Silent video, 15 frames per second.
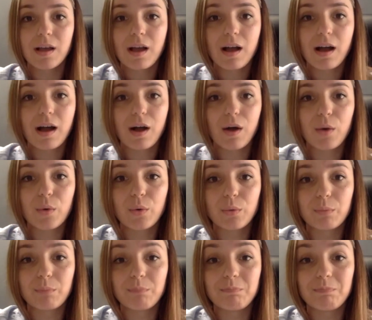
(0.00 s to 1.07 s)
how
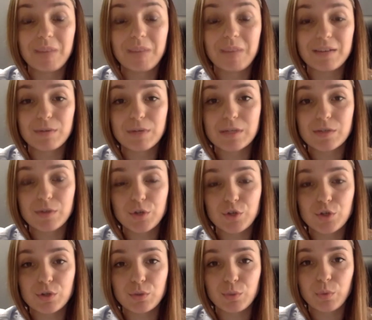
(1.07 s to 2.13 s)
many
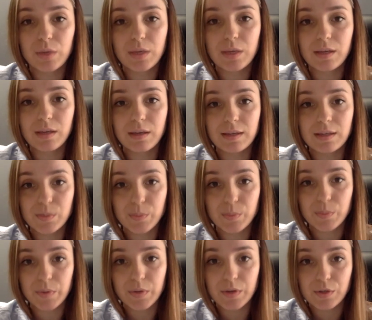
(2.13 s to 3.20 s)
restrictions we
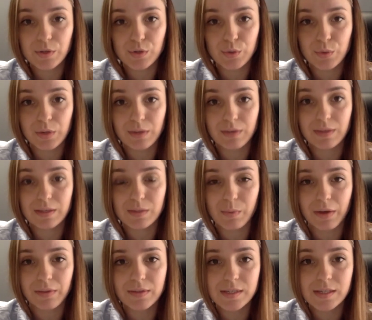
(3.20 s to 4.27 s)
experienced during these
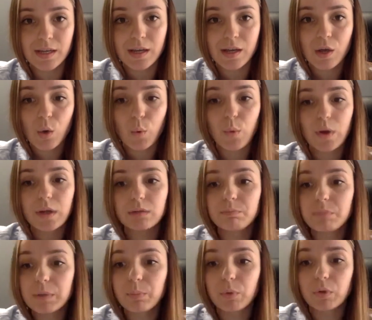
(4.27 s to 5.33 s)
months, when people